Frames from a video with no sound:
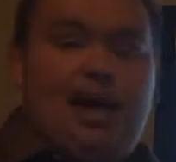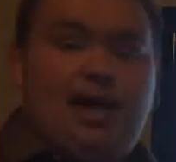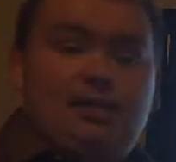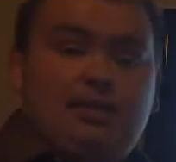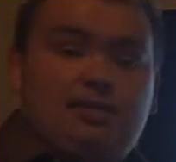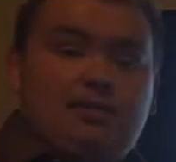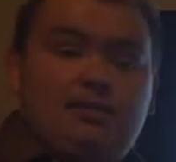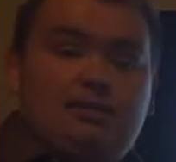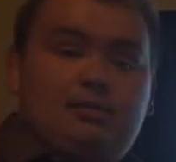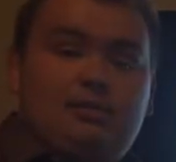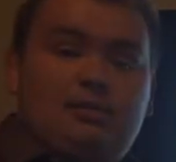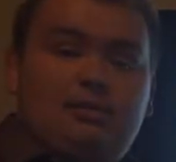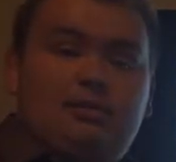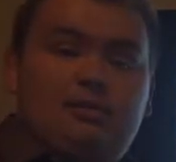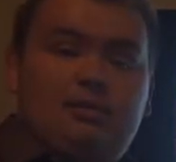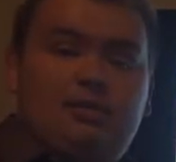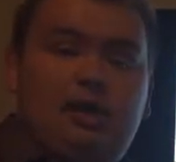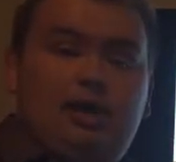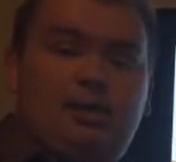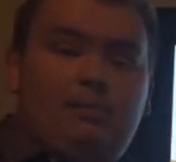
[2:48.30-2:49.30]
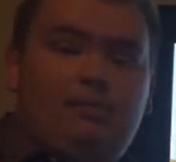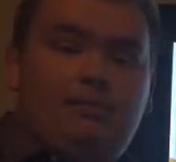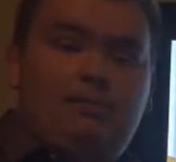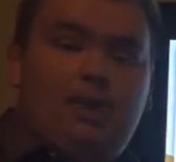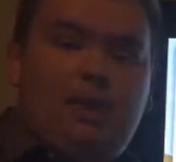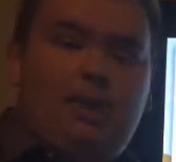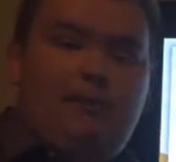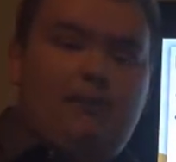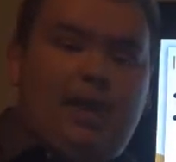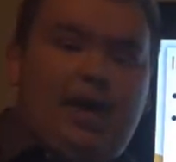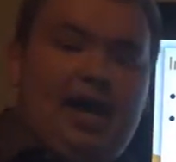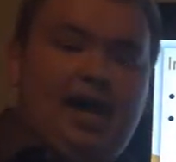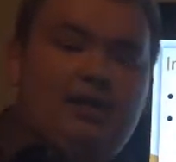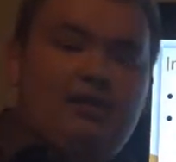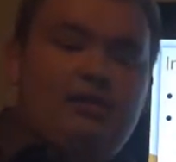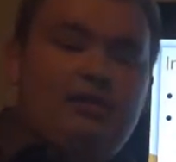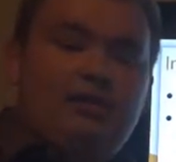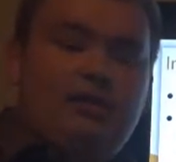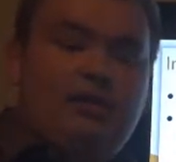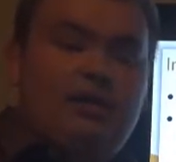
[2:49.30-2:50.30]
balance
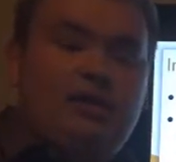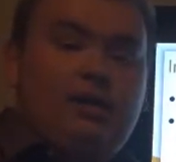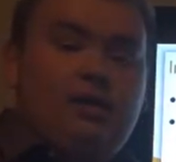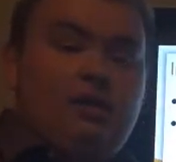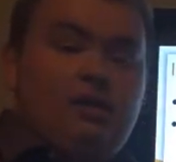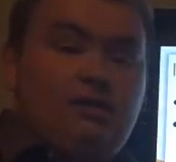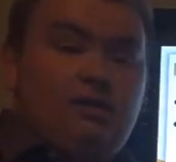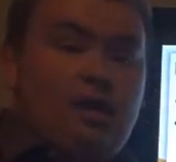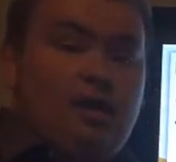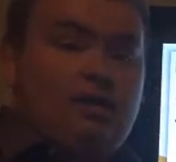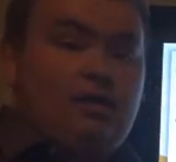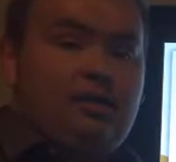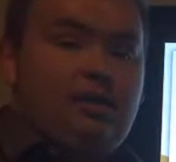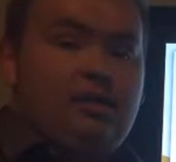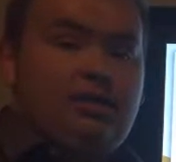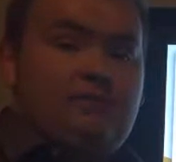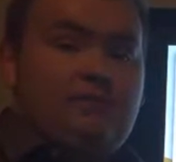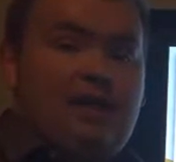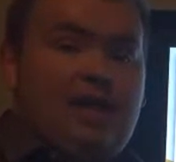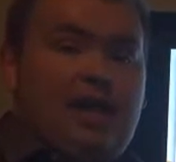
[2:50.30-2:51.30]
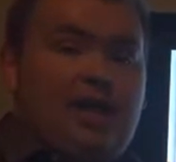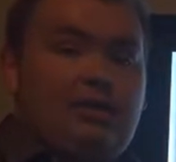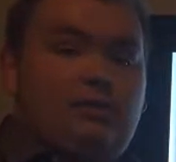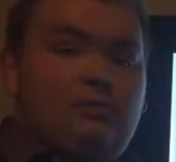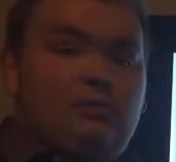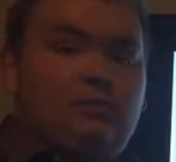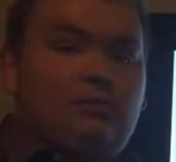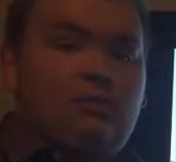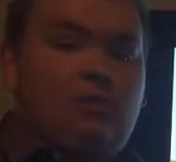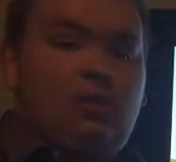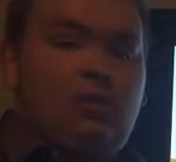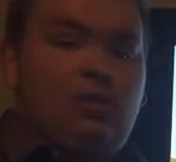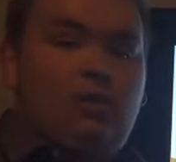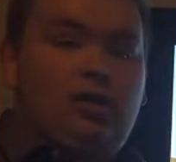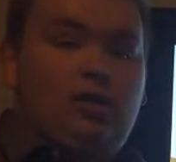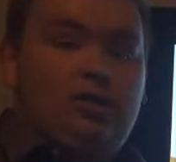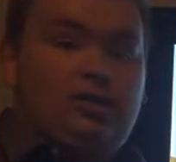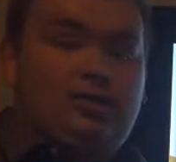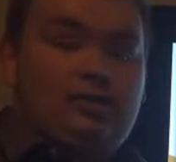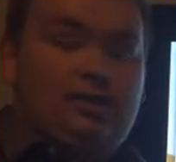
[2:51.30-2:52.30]
patent. Luckily, this patent
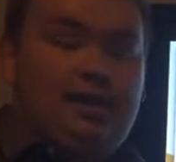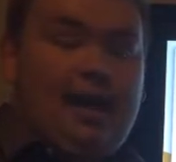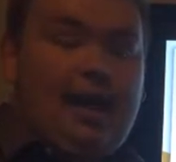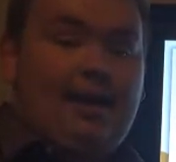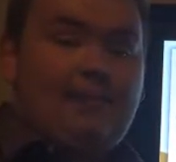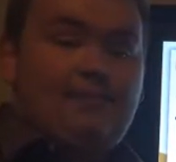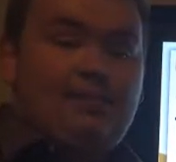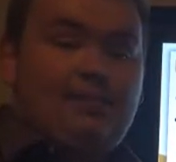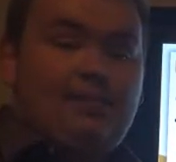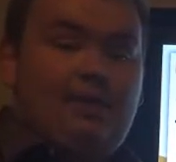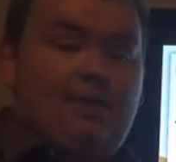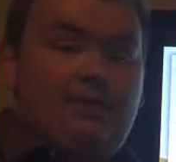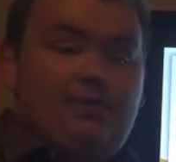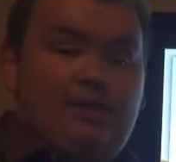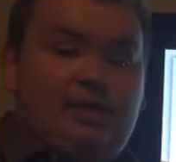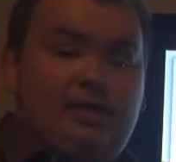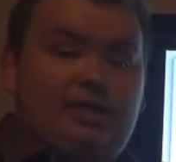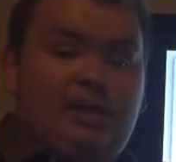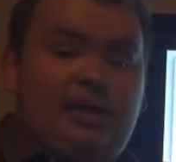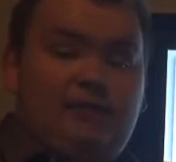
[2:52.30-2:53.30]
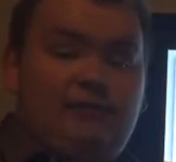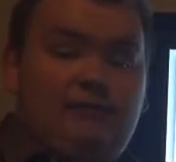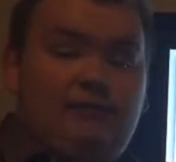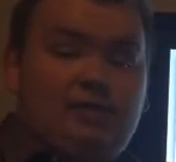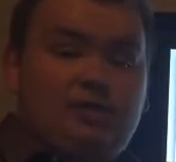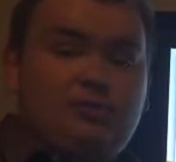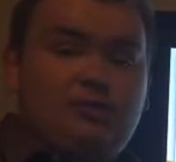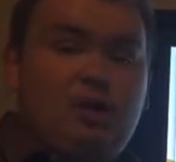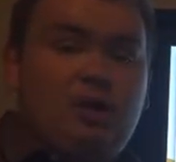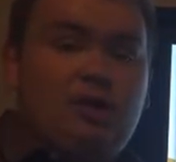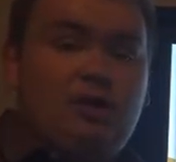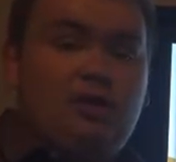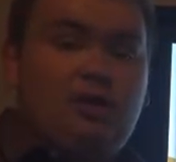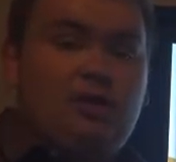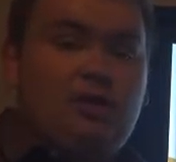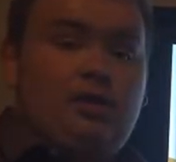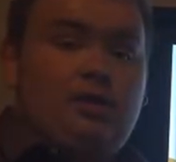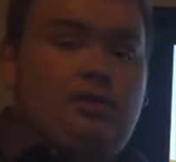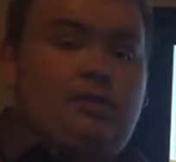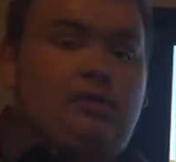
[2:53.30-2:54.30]
was lapsed and we did not infringe upon it,
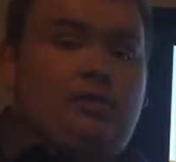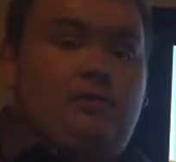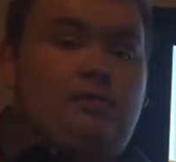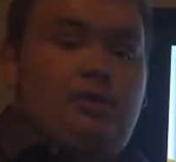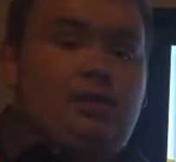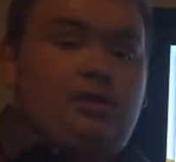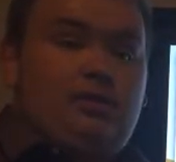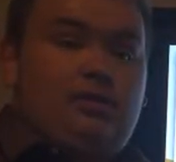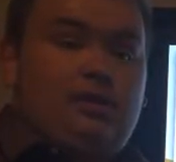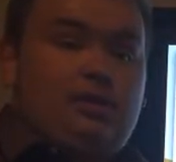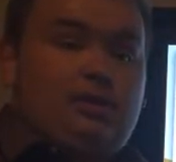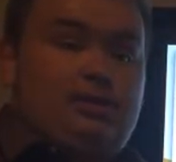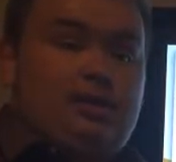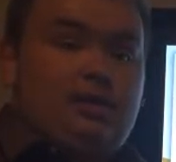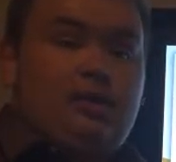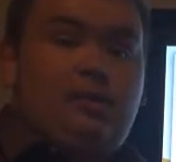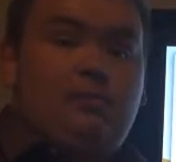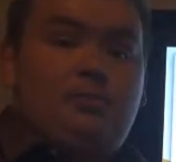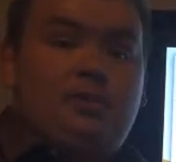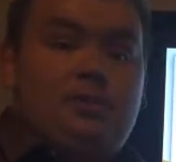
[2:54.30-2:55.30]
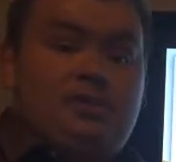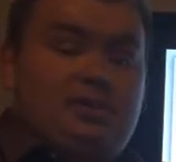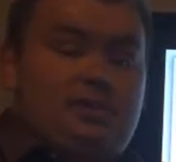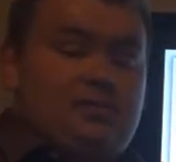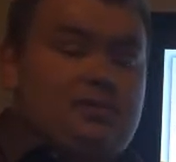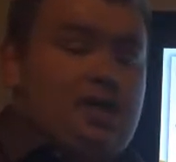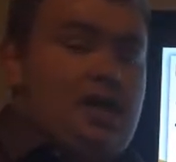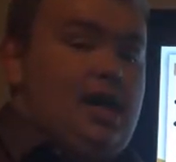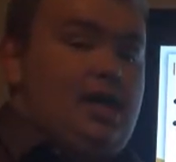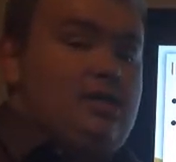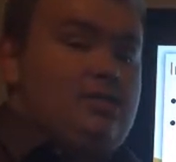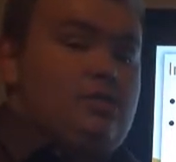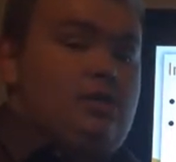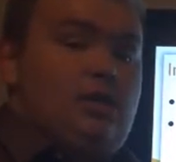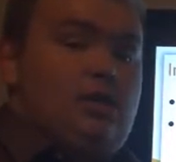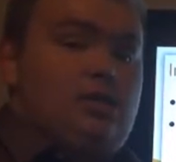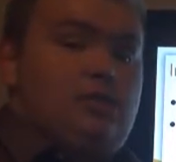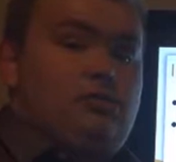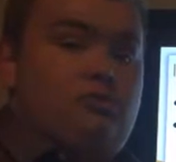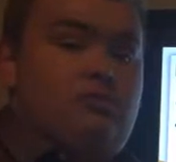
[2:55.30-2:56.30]
but this did open the team's eyes
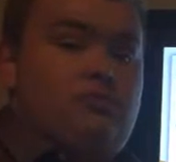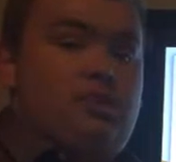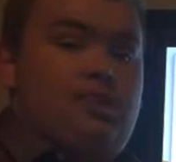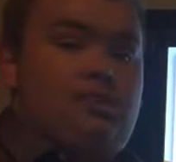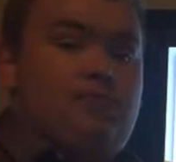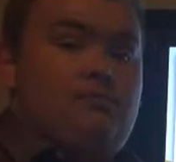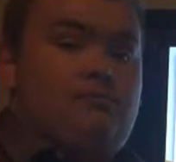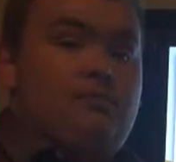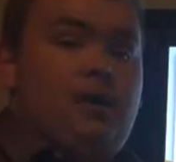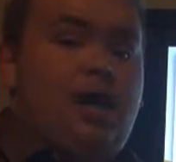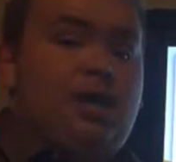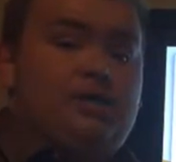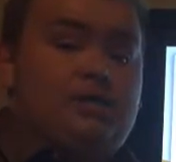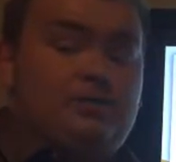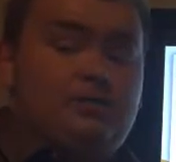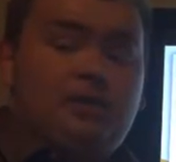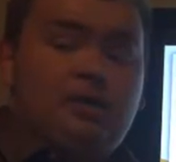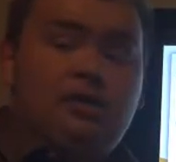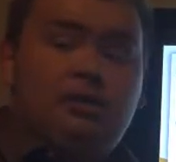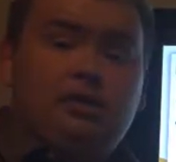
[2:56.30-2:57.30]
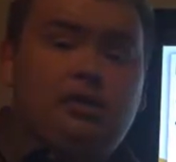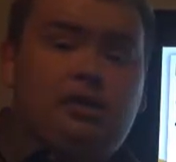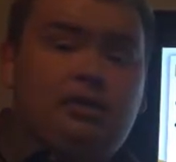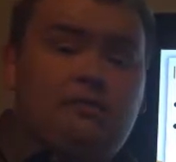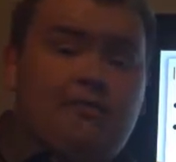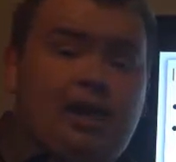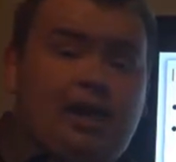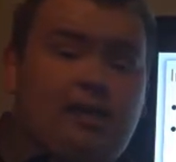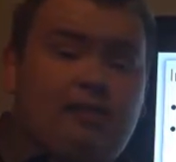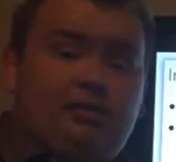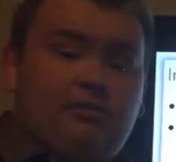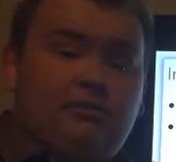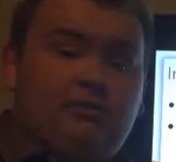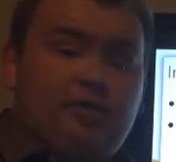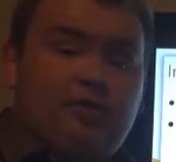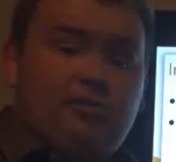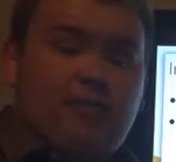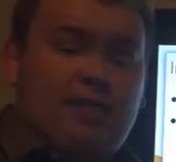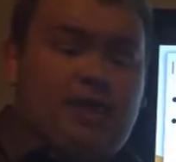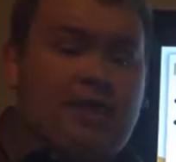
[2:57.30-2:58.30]
onto the possibility of patent
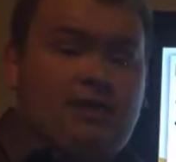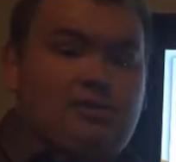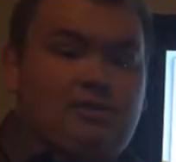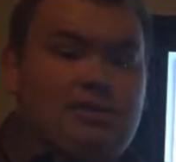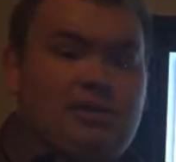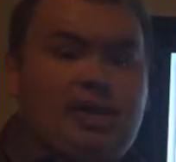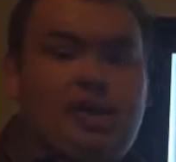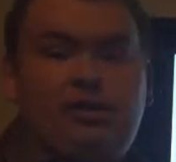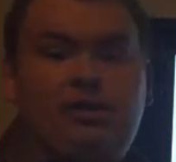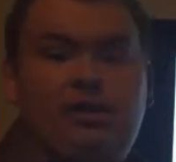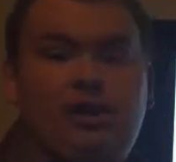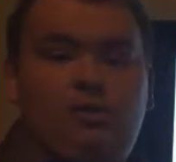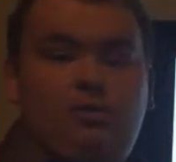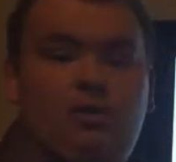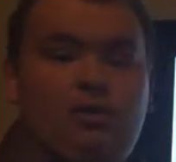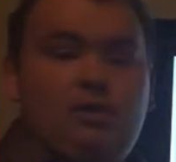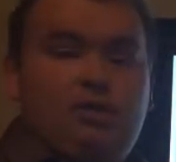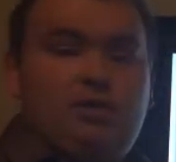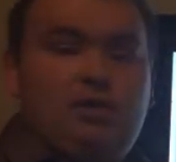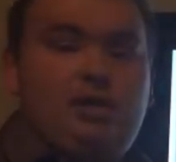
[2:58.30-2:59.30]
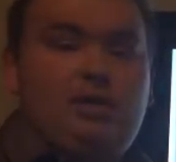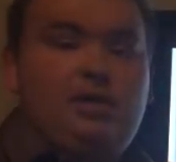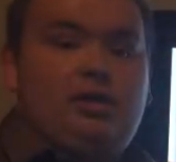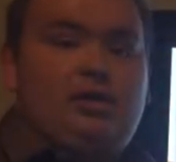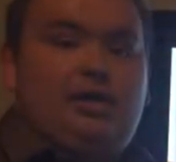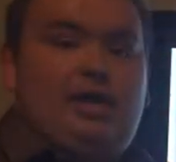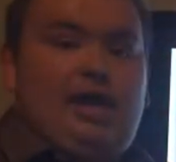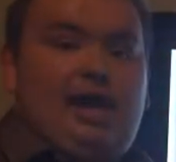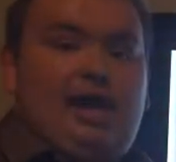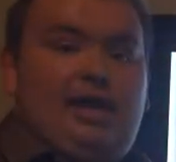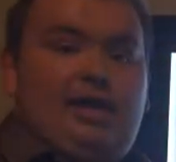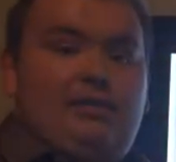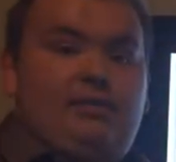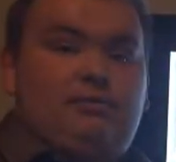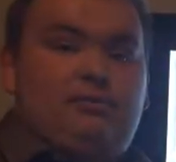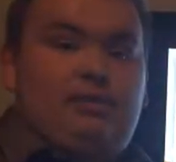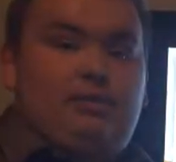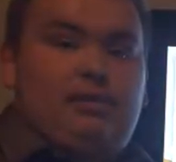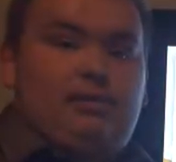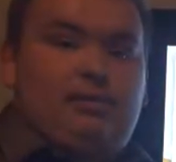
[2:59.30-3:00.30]
infringement and how scary that was.
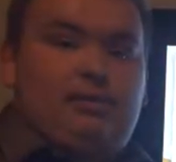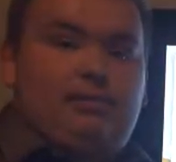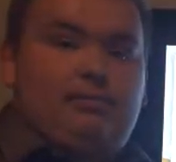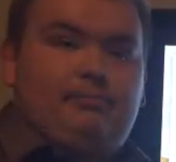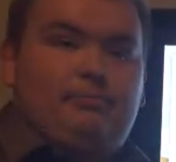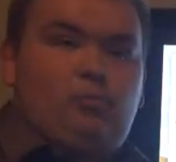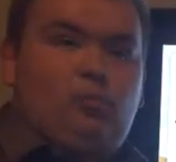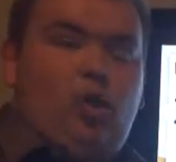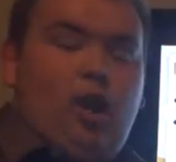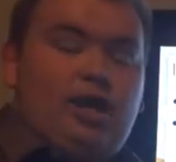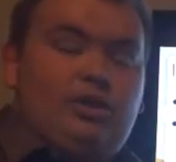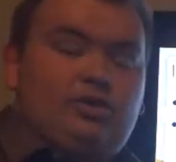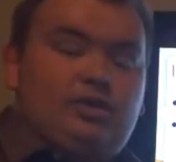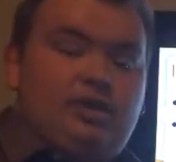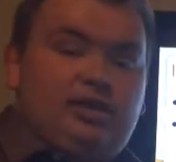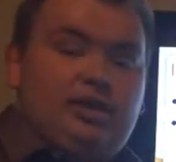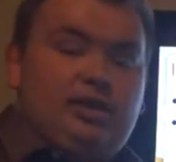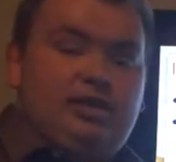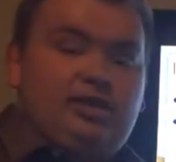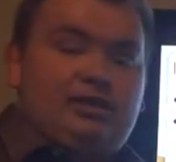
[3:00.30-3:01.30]
And watching